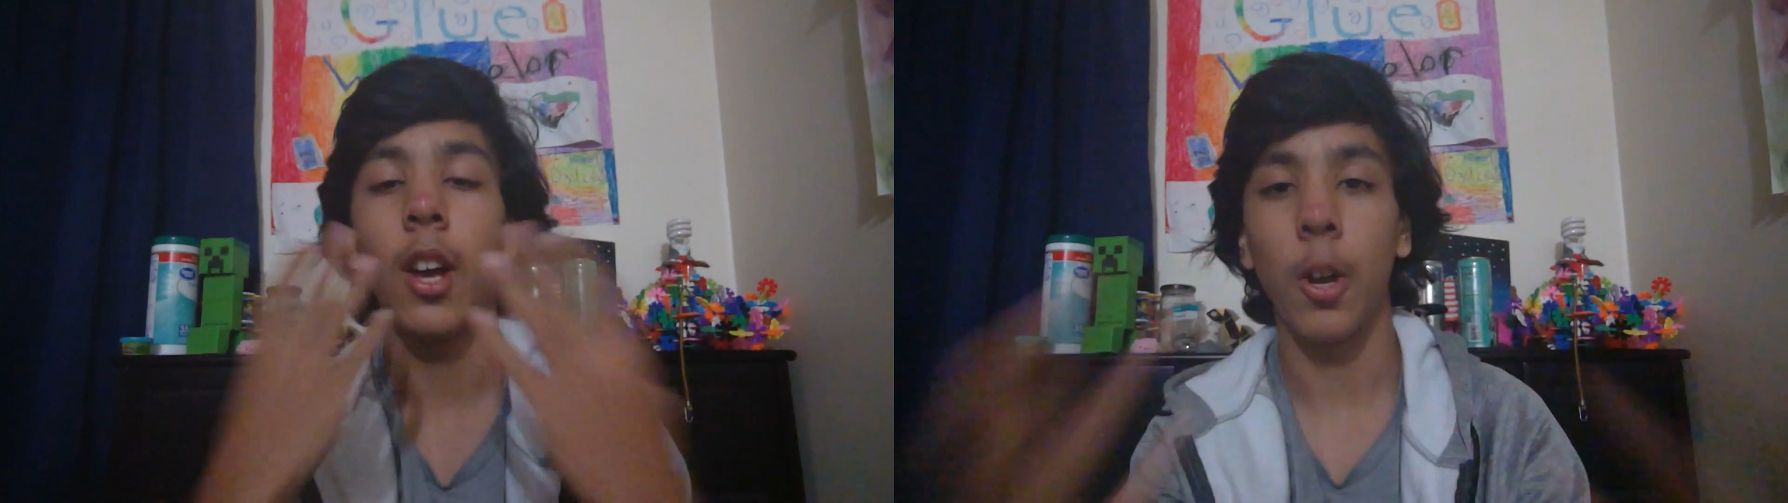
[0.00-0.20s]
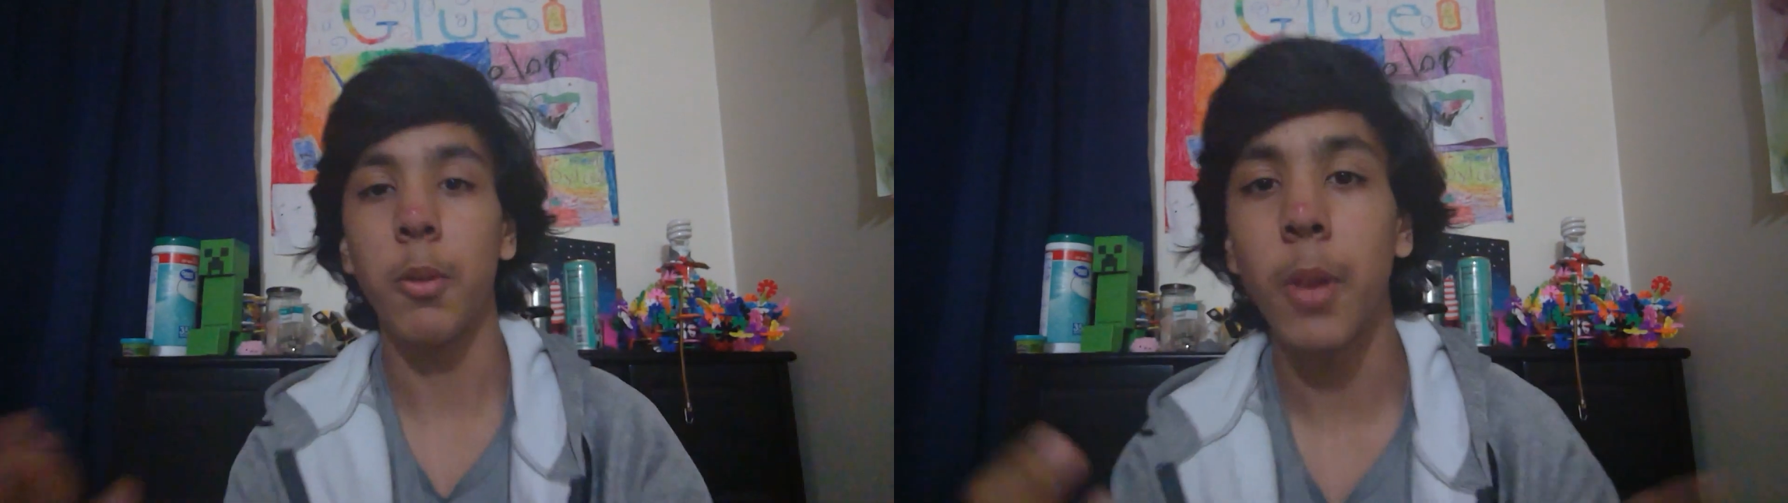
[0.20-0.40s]

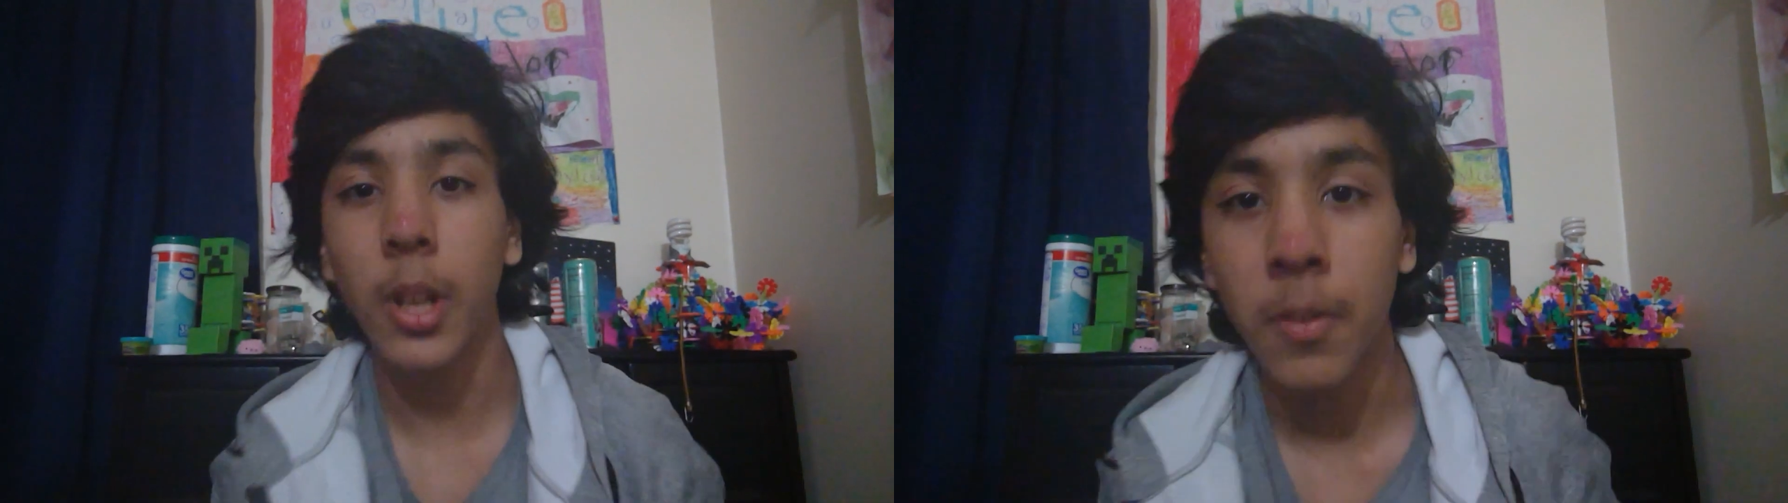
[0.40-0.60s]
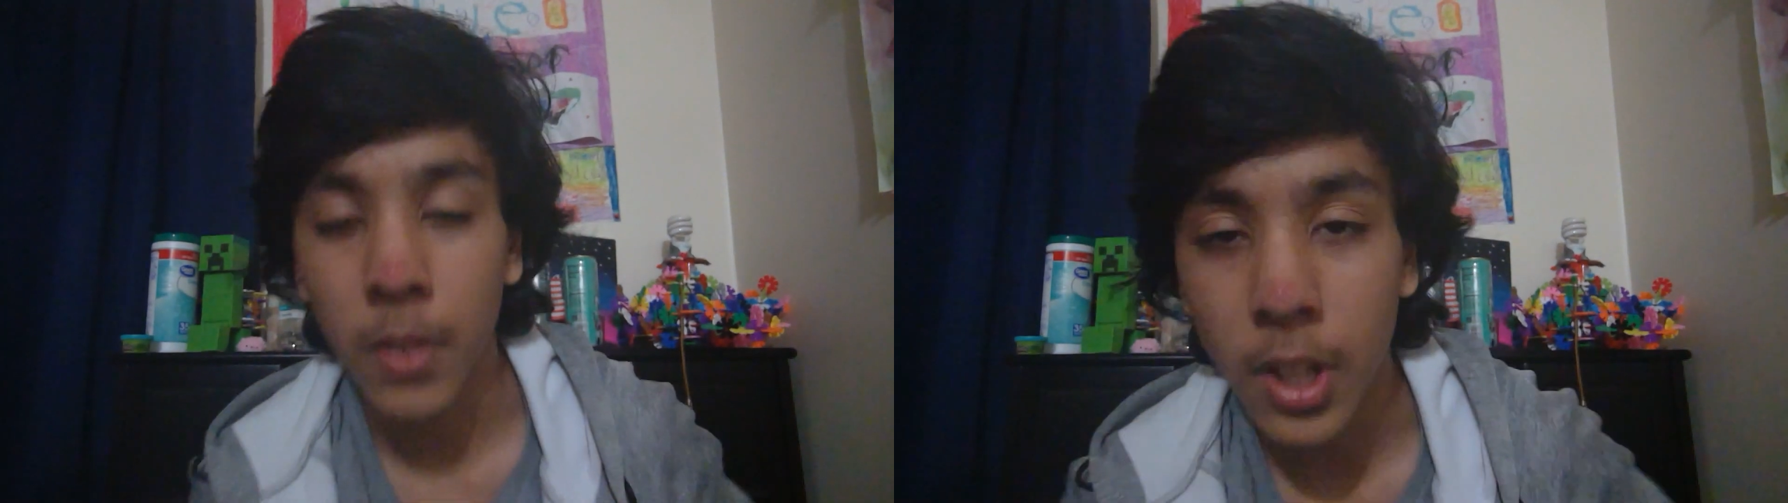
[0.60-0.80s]
I'll be
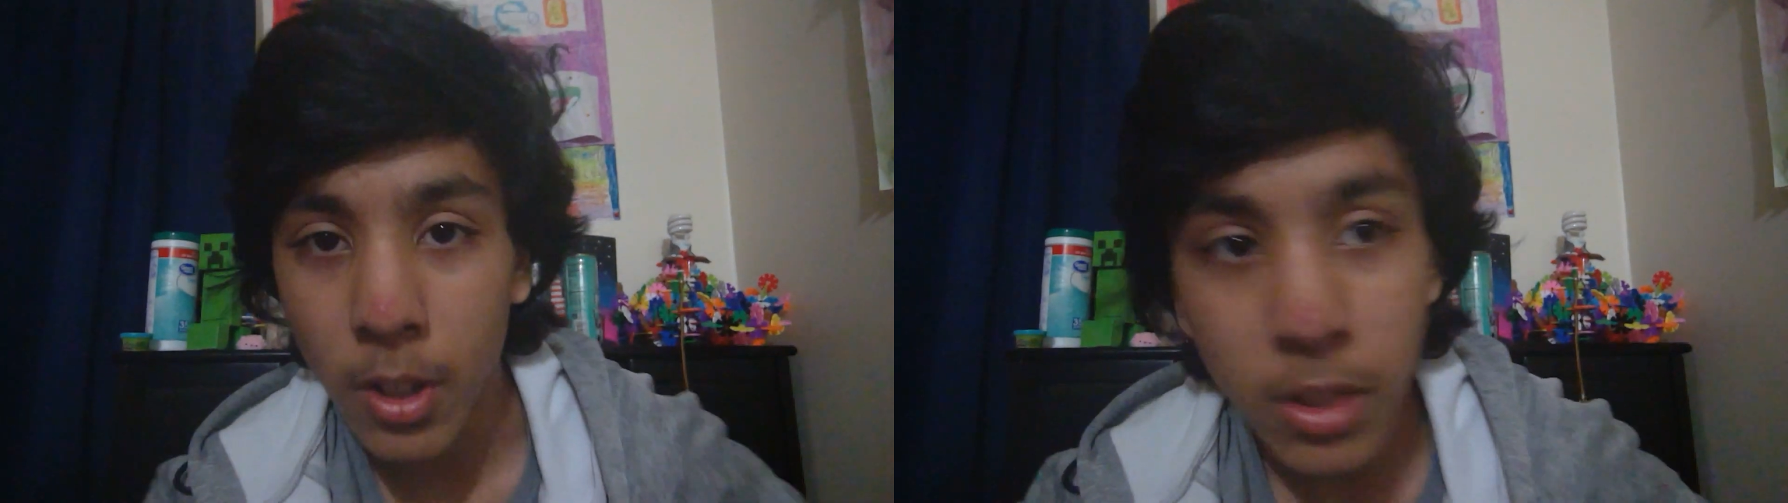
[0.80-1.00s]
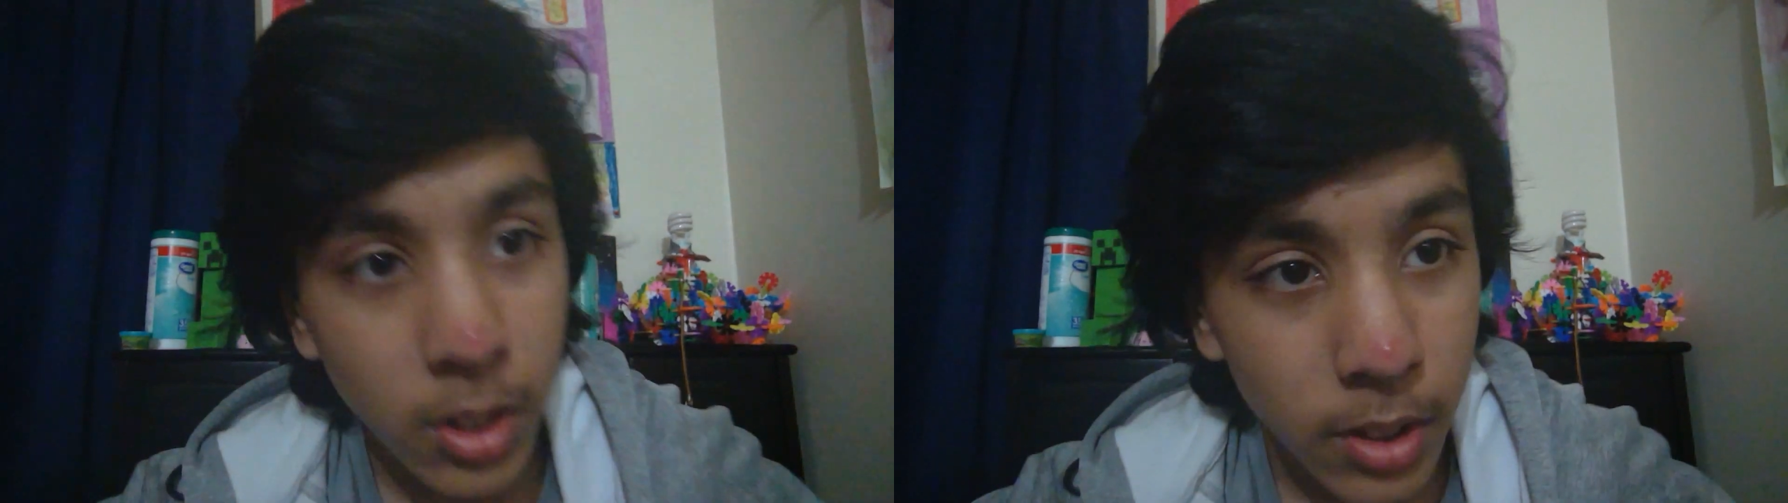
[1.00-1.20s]
making
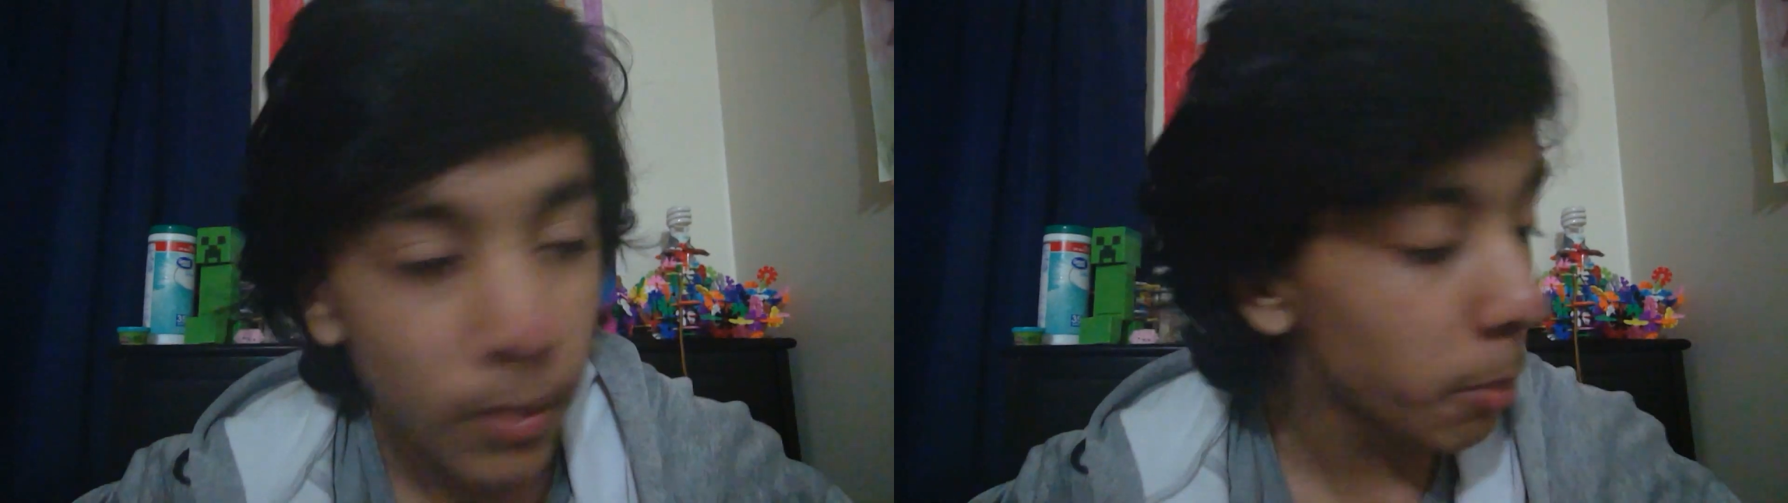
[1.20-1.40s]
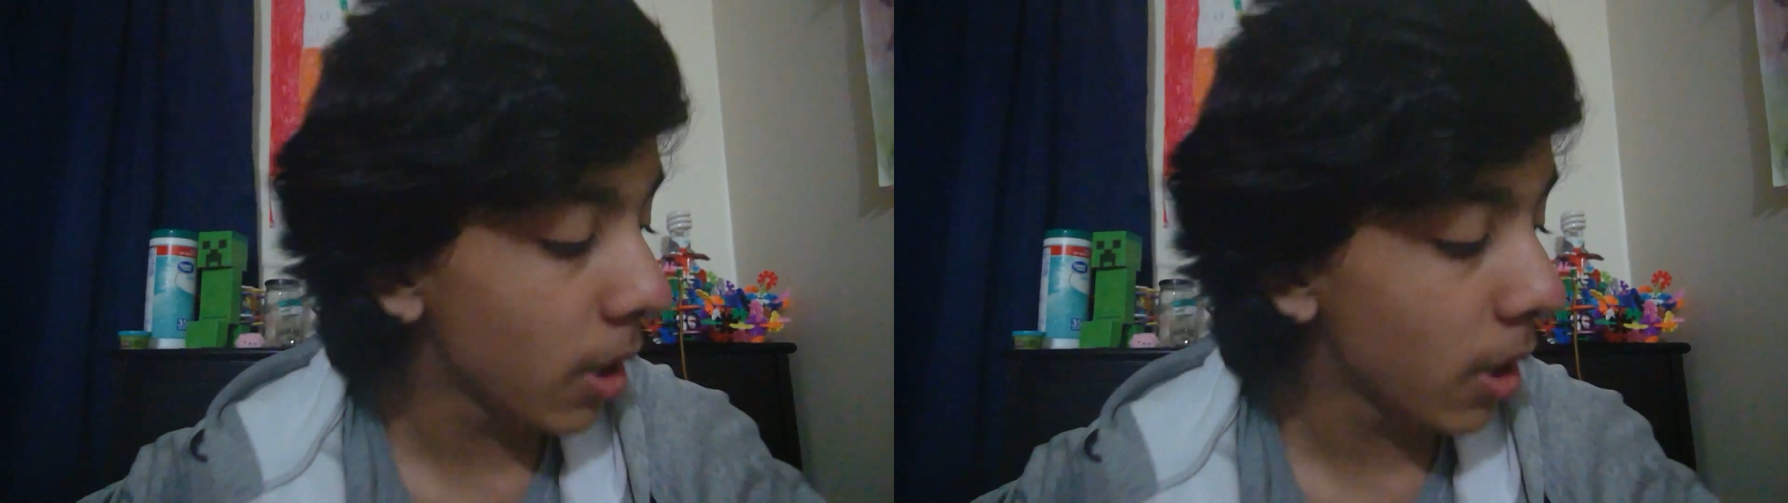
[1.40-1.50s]
videos from